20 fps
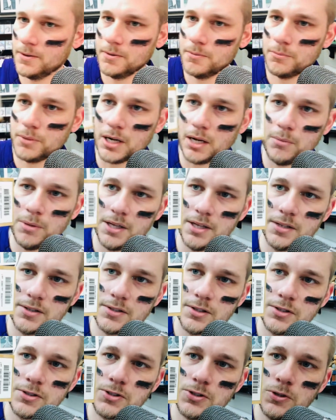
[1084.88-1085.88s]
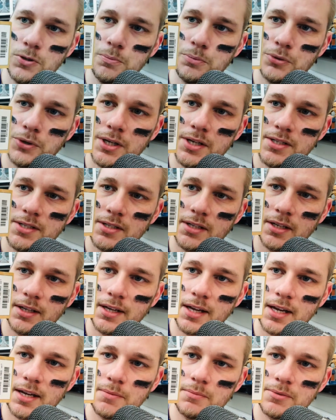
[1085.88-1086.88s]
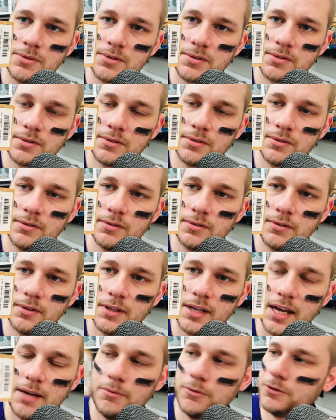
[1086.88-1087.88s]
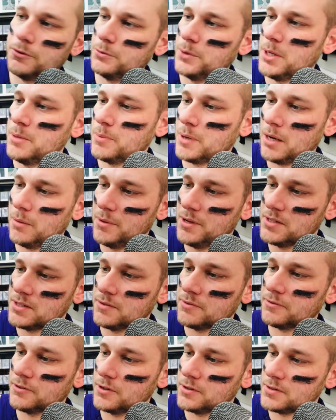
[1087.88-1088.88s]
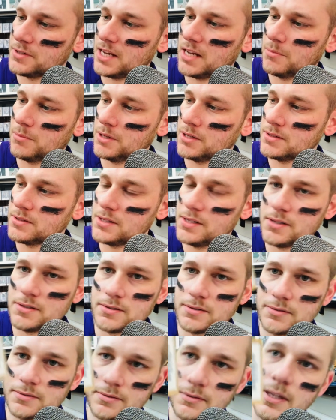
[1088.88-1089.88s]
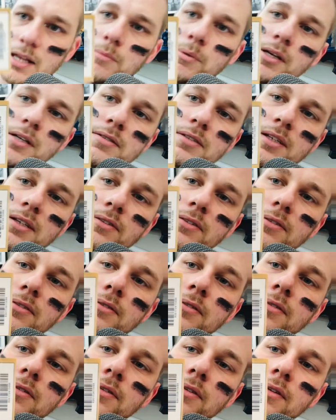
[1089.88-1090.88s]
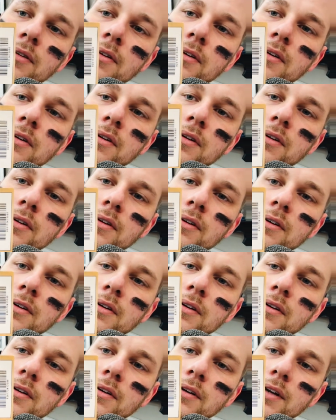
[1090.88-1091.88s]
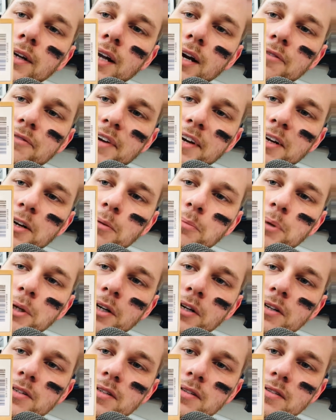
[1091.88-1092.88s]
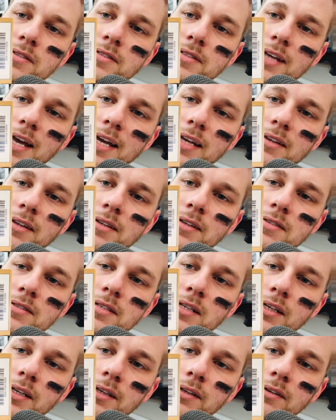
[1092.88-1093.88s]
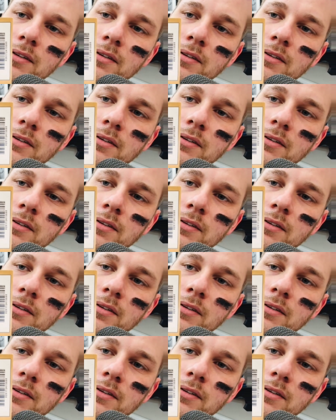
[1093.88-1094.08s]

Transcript: Probably is the two preseason games. Game three probably is the first game of the season. That makes sense. Now, if Fader and Peterson signed this ticket,